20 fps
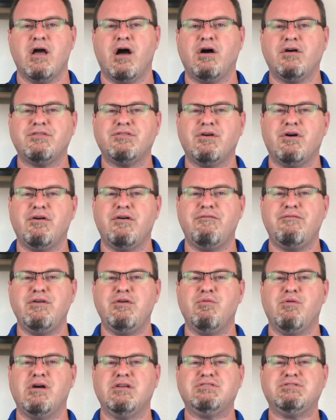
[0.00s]
Also, if
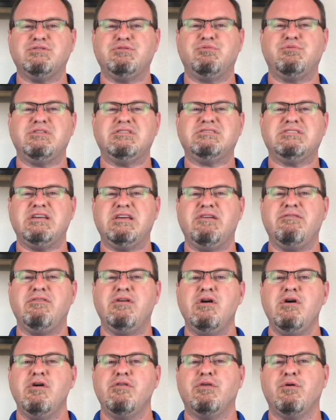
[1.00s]
you want to receive
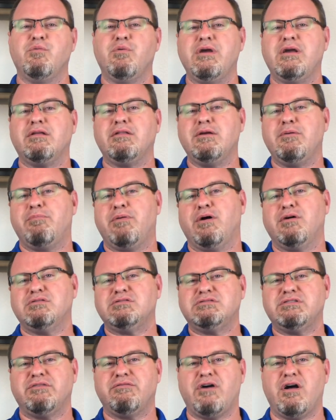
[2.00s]
the weekly
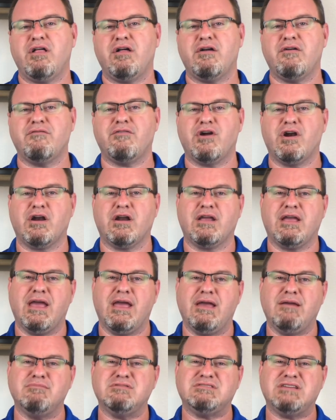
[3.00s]
post of all of our
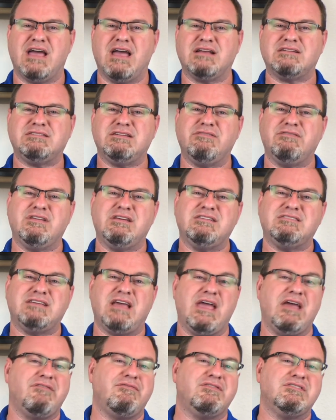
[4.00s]
games, activities,
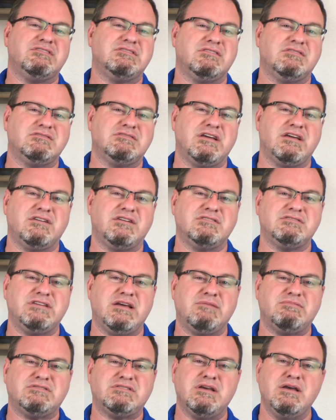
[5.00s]
and facilitator
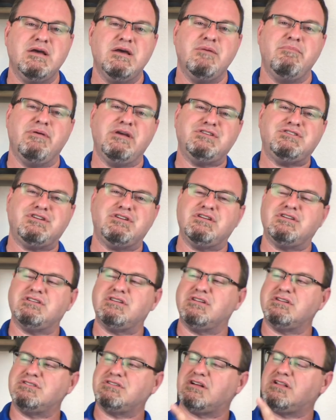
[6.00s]
tips, be sure to
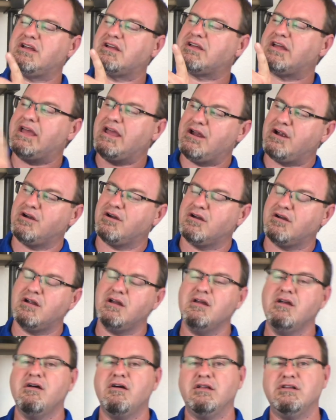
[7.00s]
click
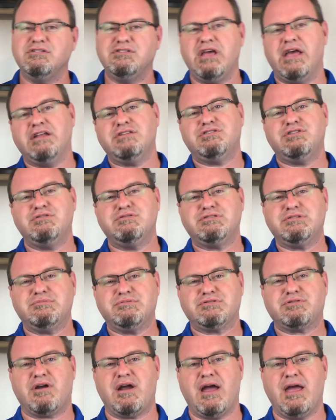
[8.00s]
here and to
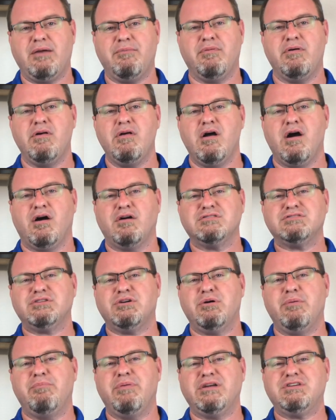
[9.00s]
subscribe.
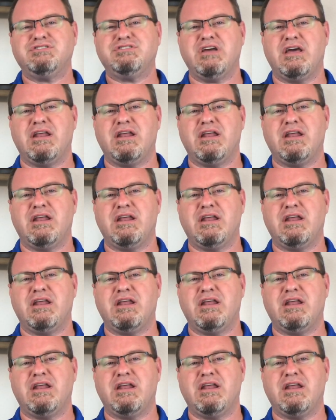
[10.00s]
Also, a big